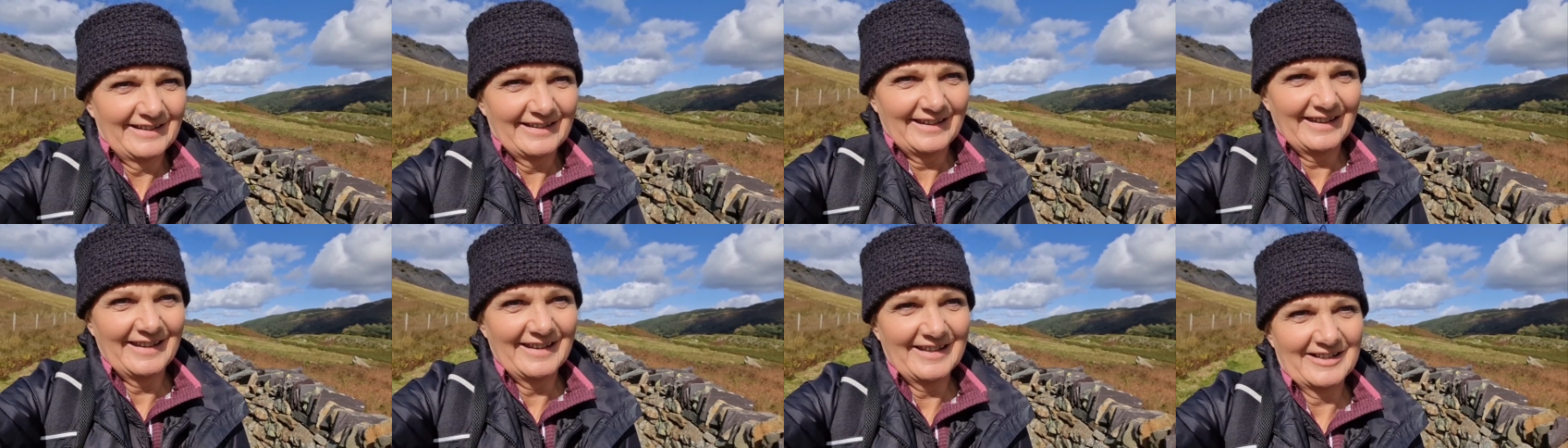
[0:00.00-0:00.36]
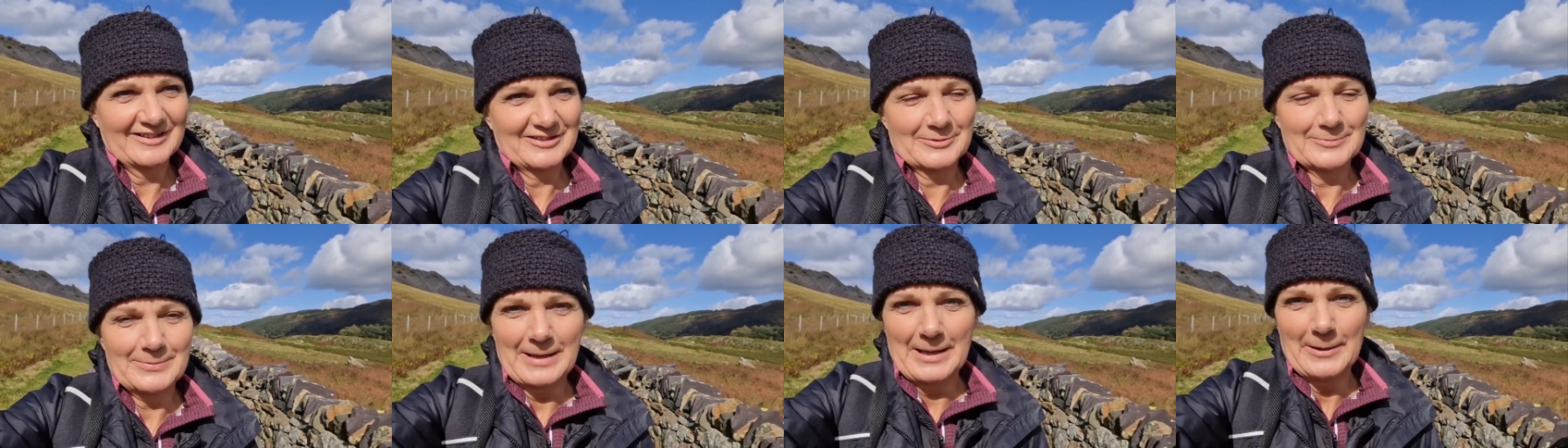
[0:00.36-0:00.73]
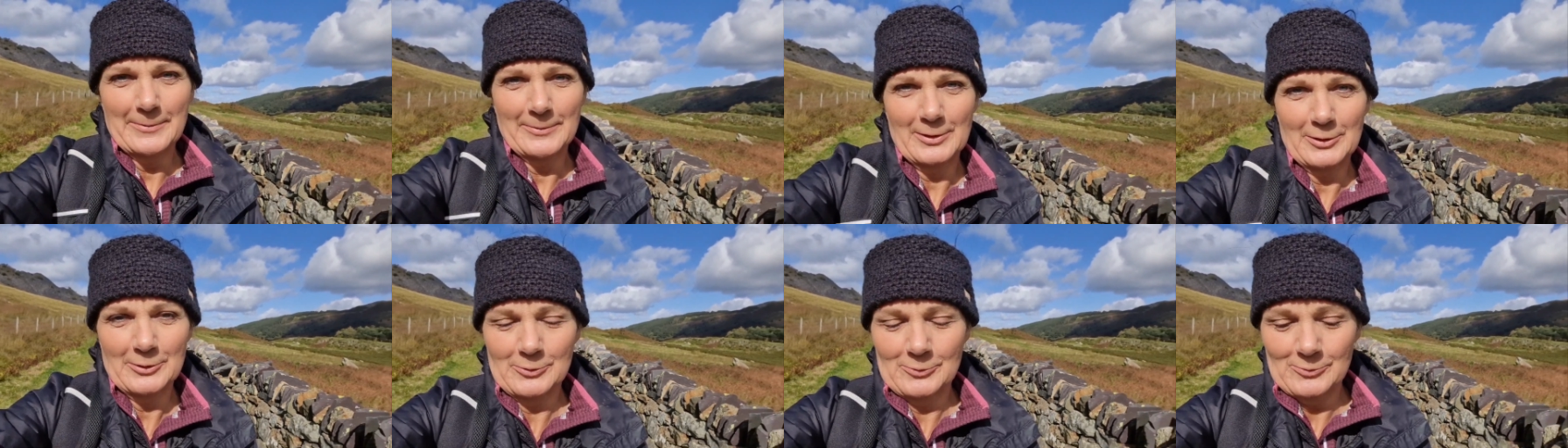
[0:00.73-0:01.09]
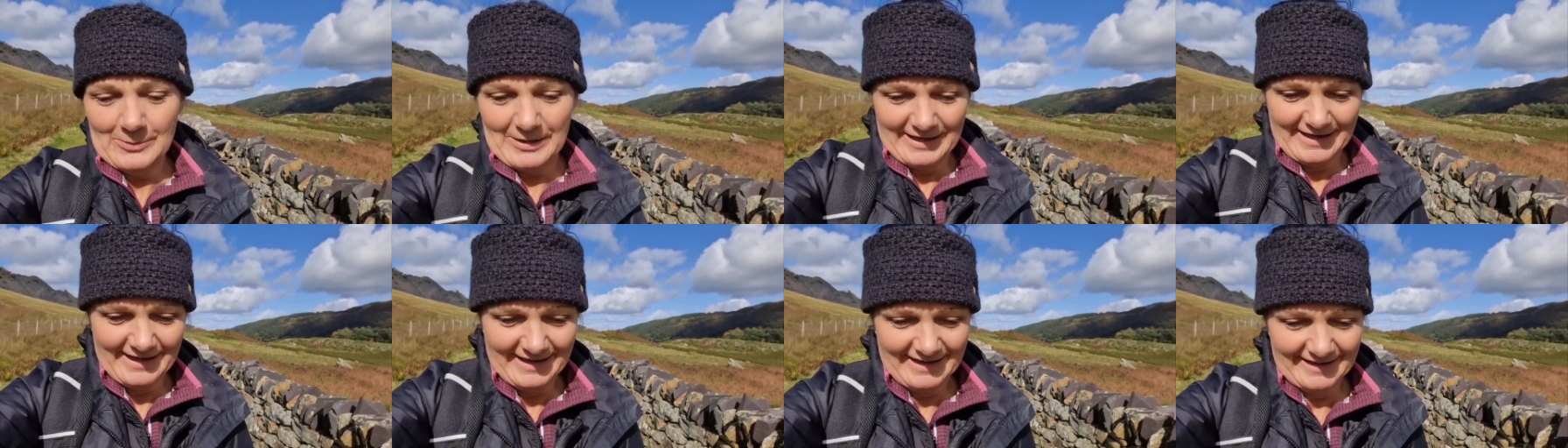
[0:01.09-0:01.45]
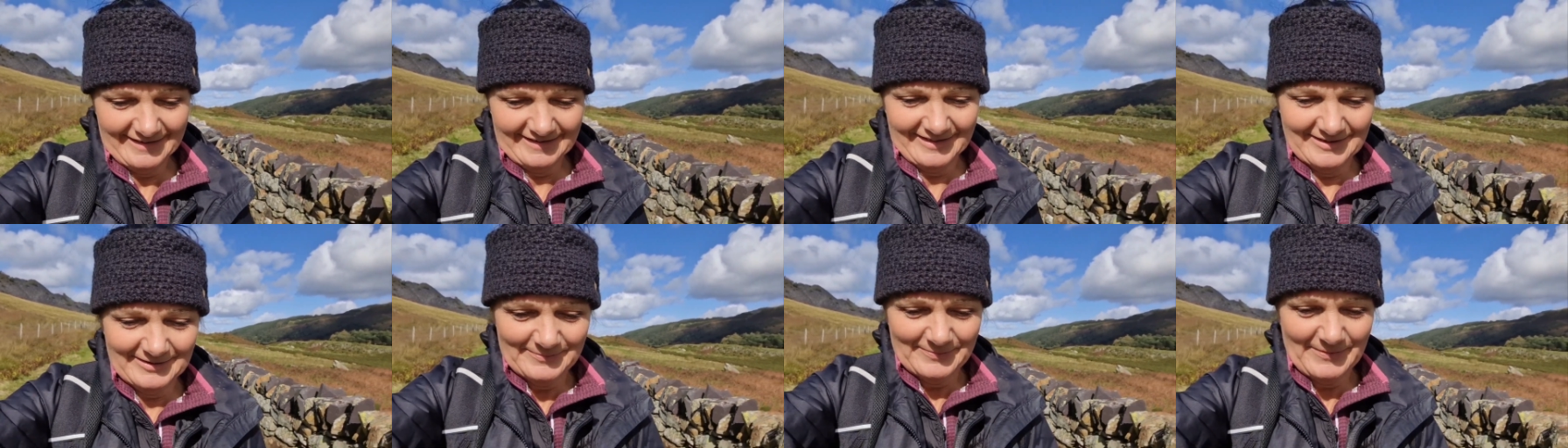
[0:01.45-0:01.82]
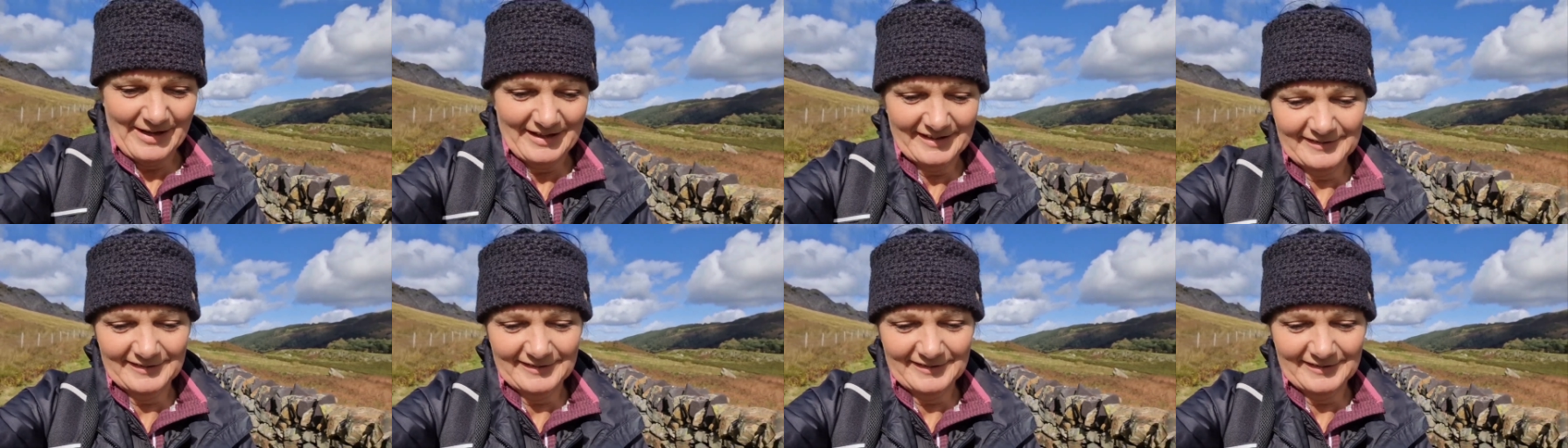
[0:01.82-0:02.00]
you know, the people who work them.